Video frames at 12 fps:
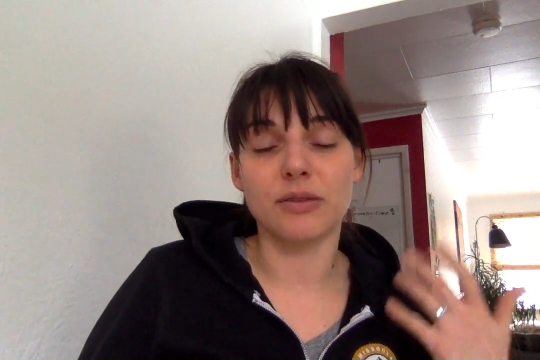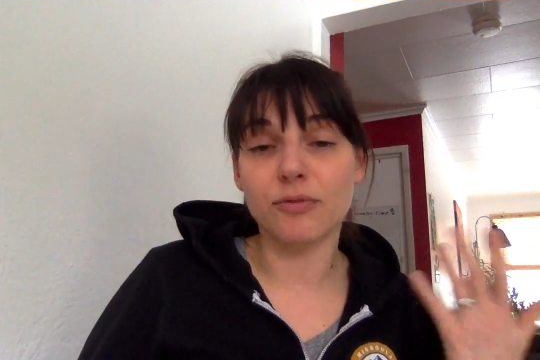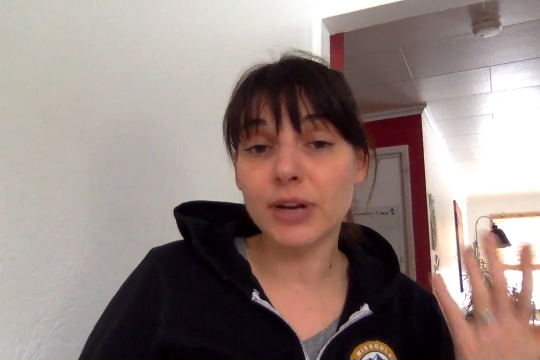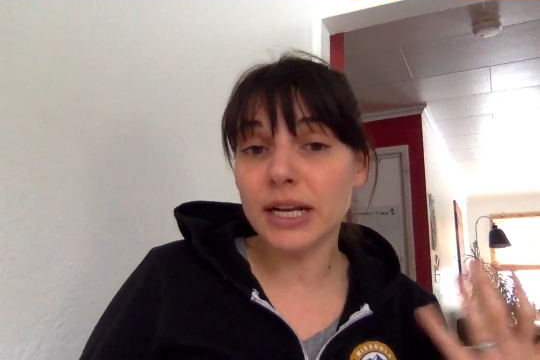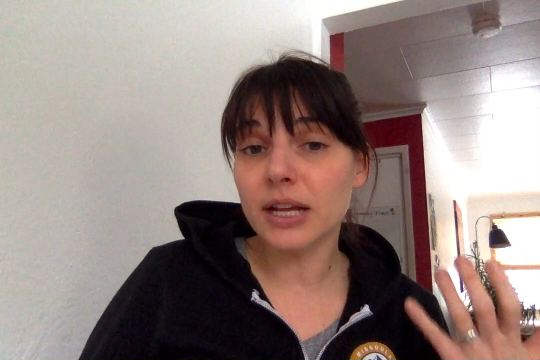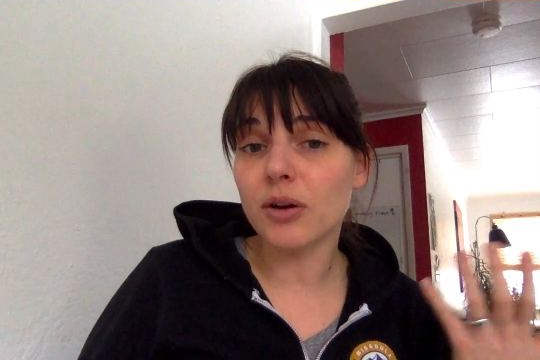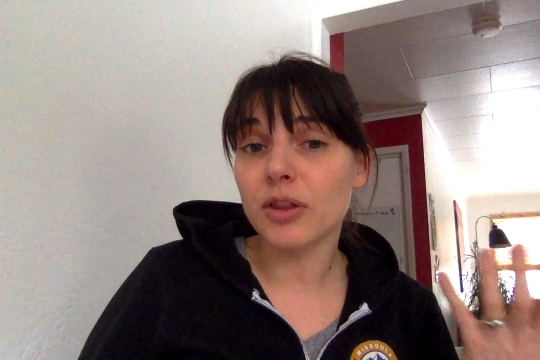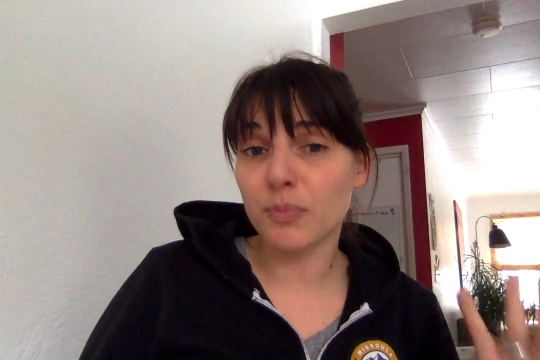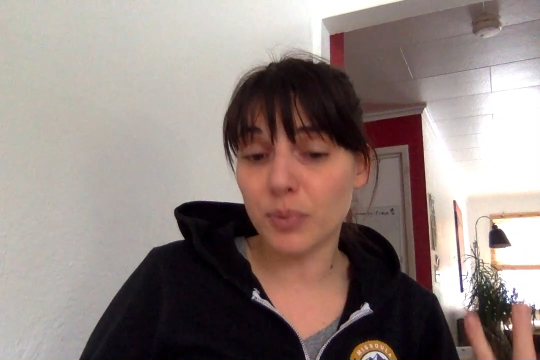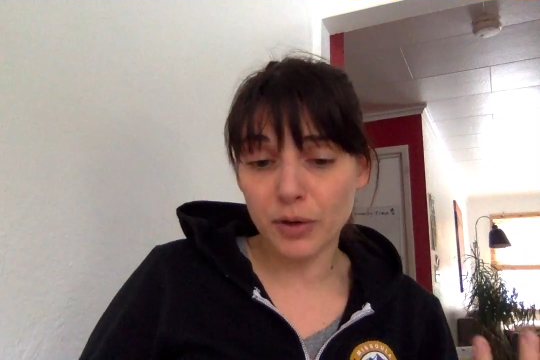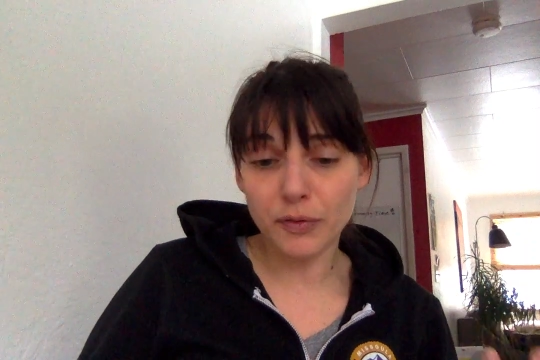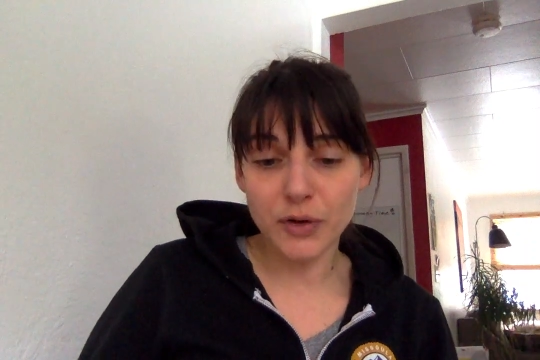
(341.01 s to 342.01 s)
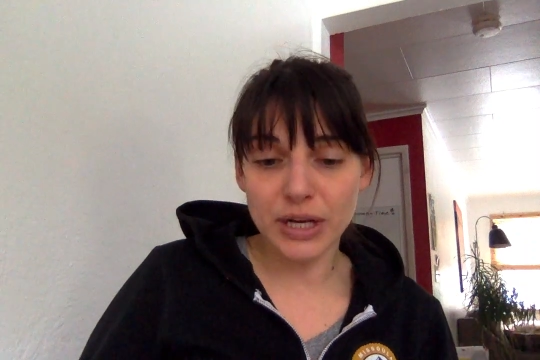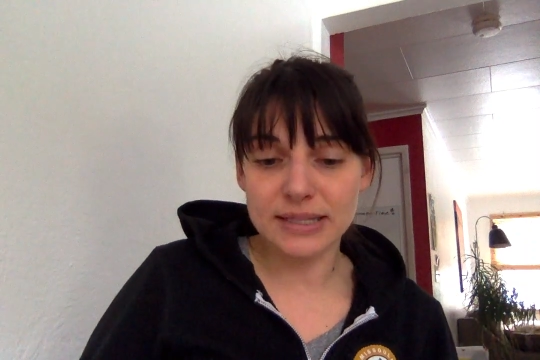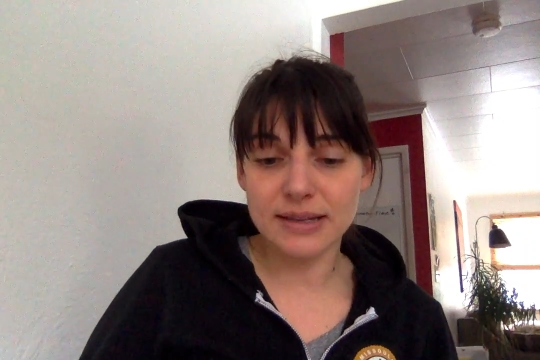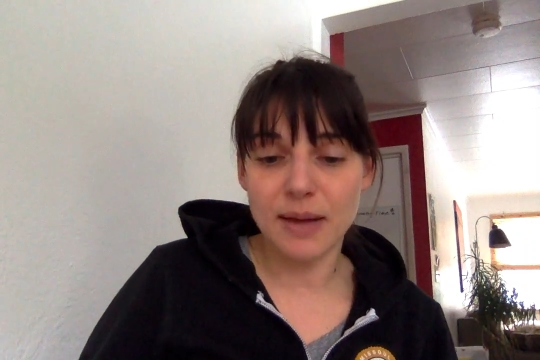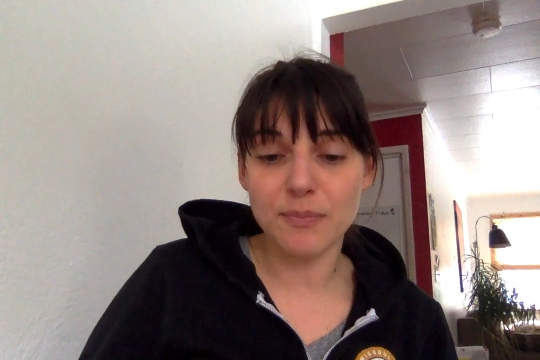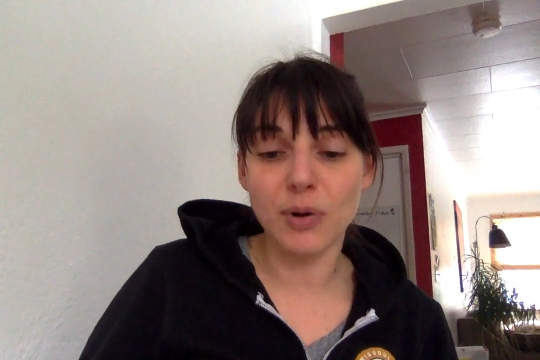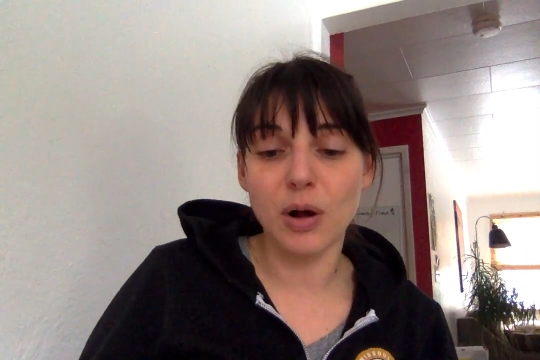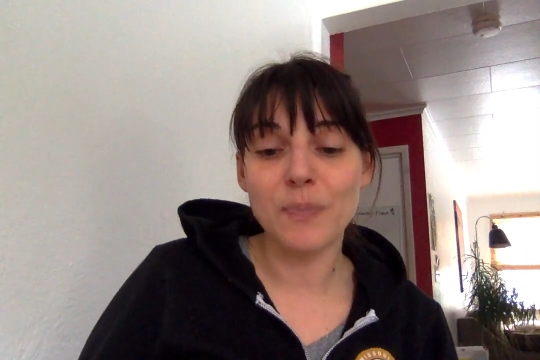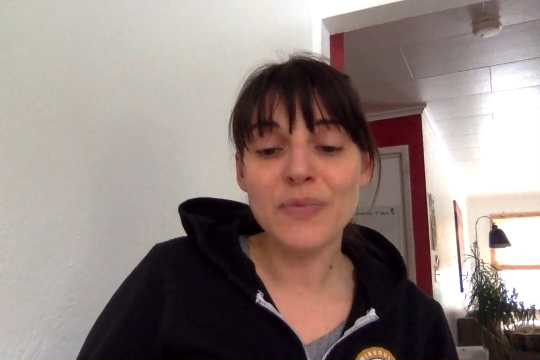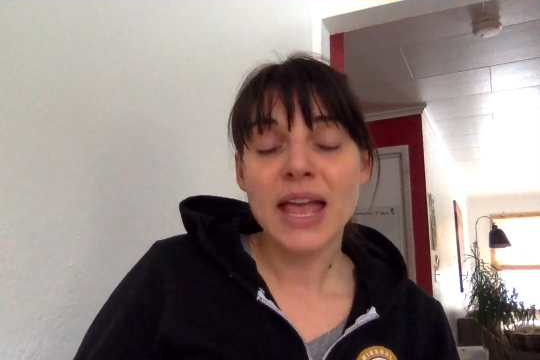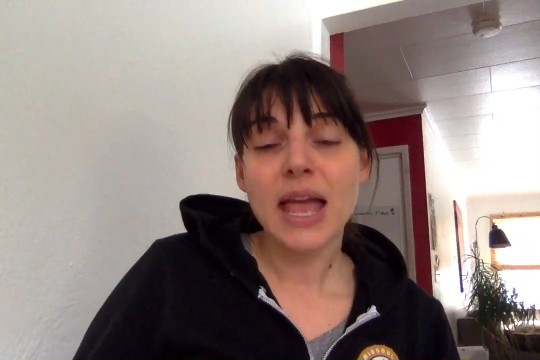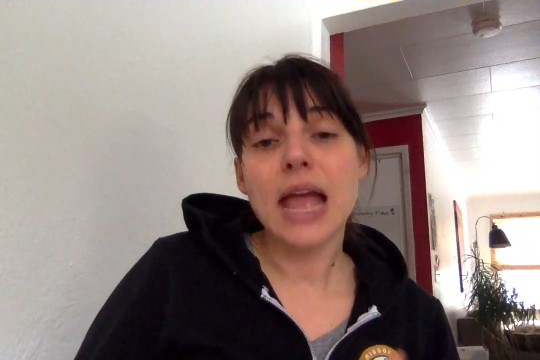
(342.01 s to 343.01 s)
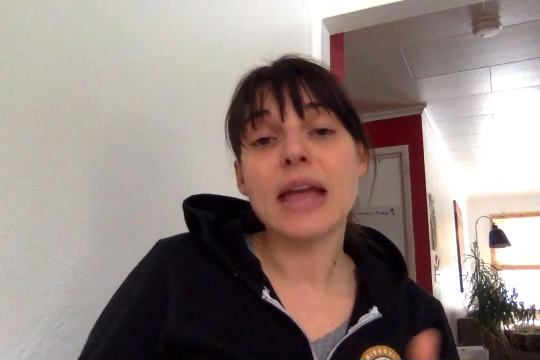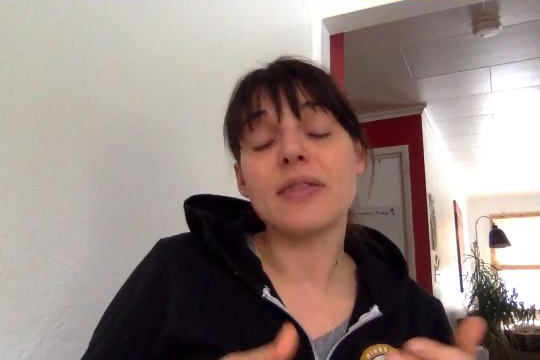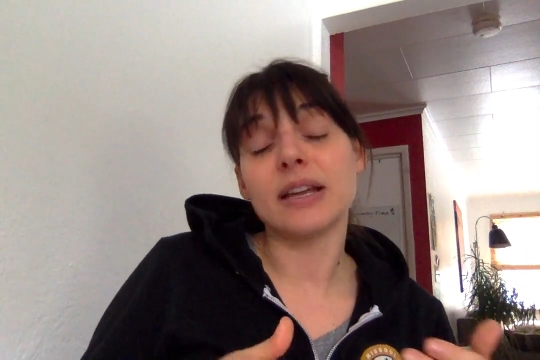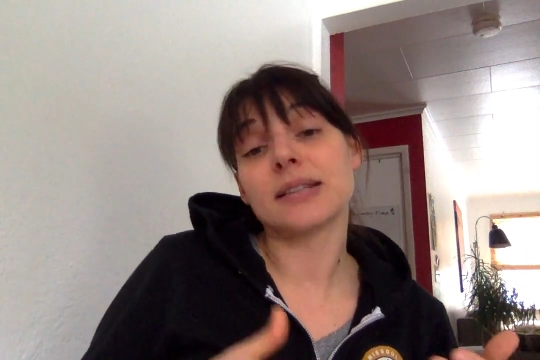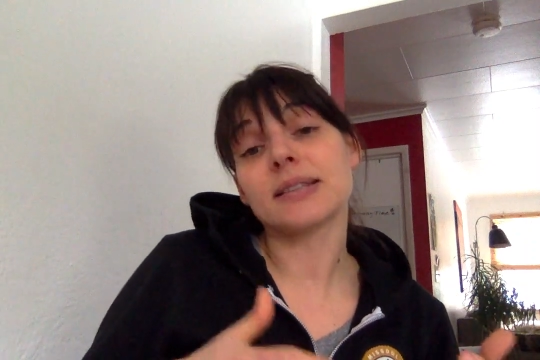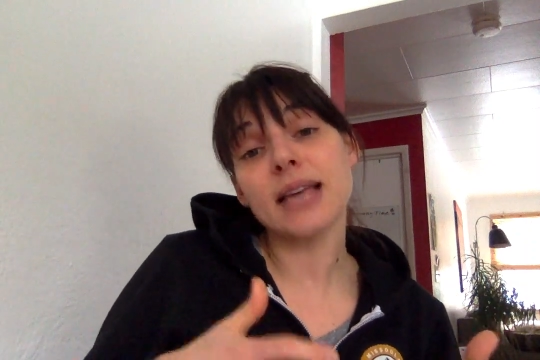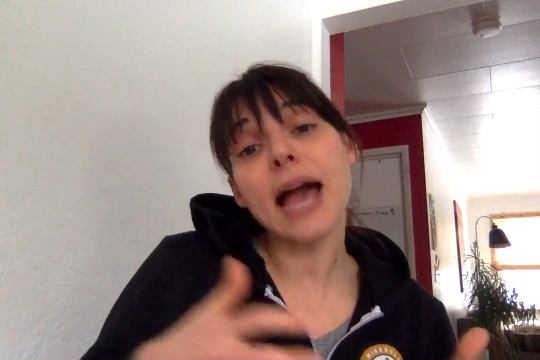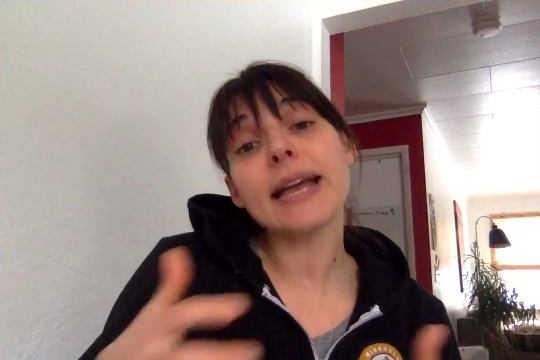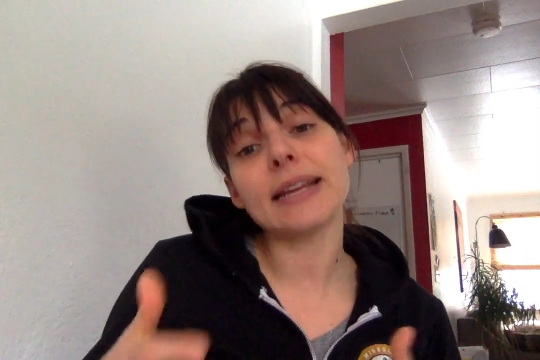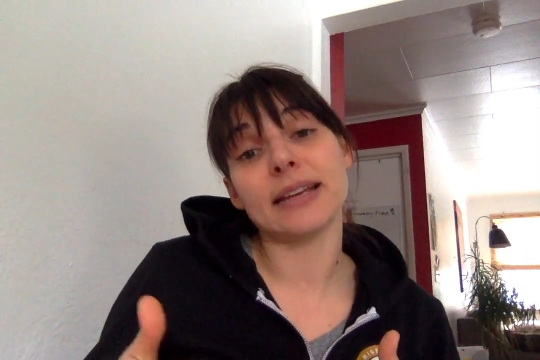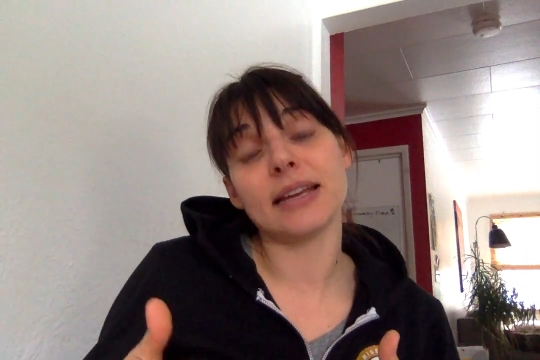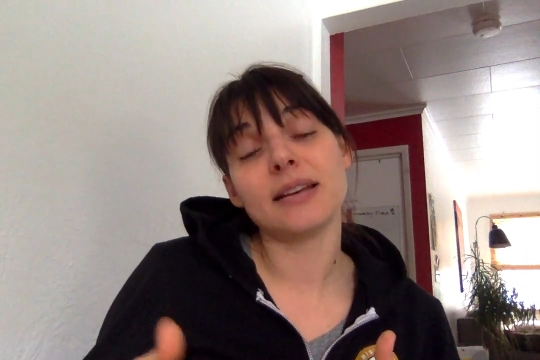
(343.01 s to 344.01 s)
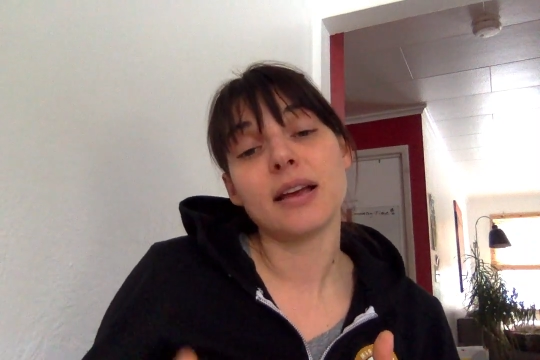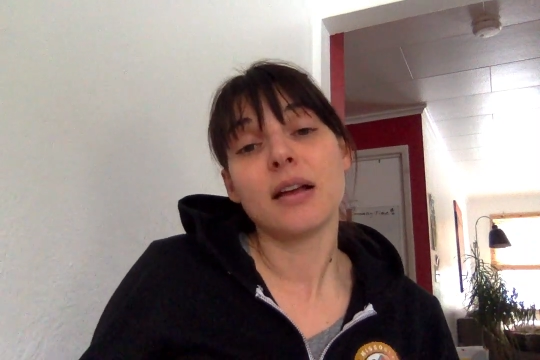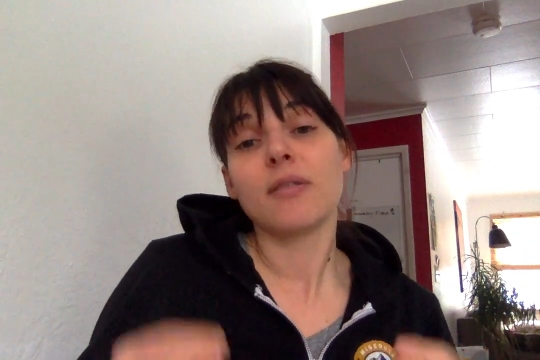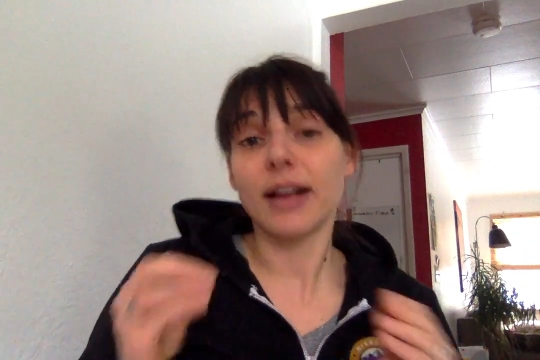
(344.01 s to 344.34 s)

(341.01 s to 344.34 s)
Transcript: reading or the book, for example, and then cite it,